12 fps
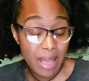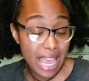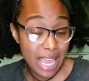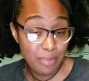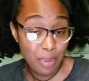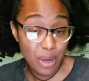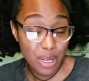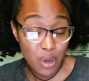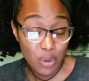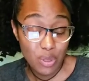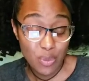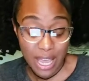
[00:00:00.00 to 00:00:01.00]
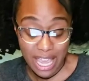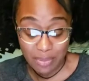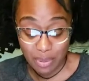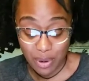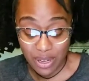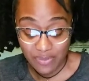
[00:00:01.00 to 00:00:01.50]
an 8.0 to an
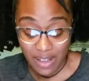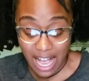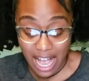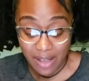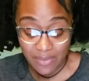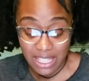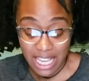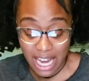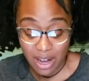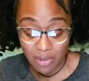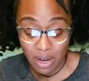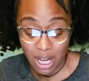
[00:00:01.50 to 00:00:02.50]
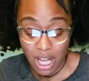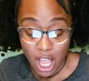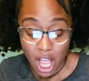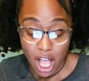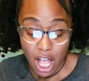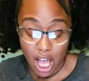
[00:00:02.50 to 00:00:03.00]
8.5. Sarah
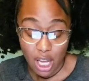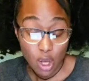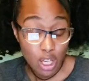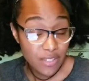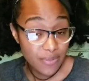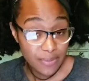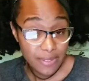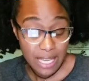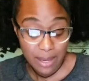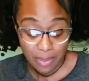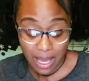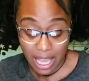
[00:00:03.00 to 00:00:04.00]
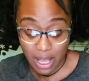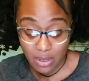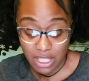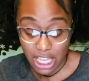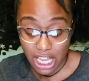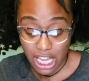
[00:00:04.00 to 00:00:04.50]
lost 15
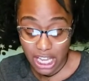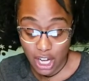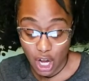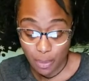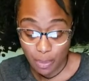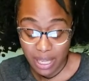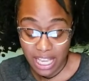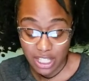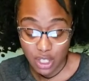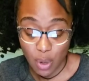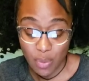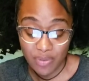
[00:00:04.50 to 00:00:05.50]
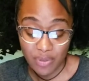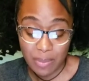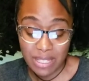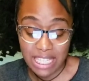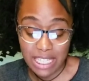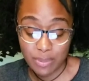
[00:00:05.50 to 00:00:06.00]
pounds, and her PSR went
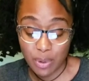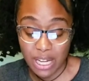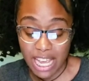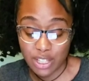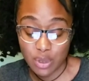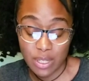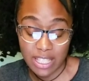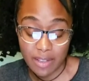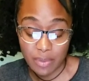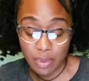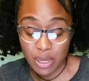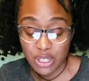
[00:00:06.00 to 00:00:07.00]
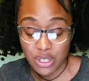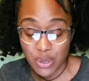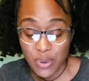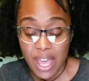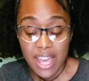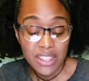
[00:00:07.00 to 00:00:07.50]
from a 6.8 to a 7.2.